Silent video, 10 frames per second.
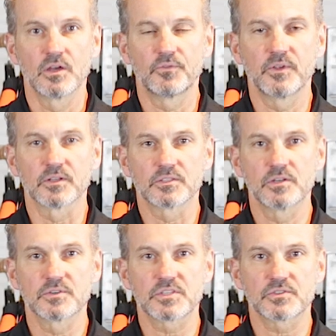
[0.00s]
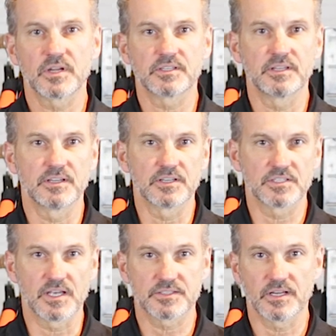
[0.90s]
who feel too restricted in the
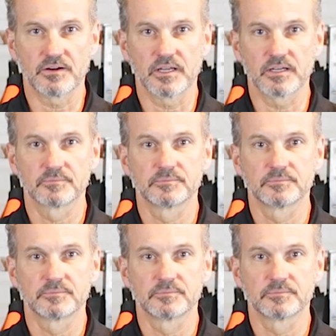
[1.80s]
chest area.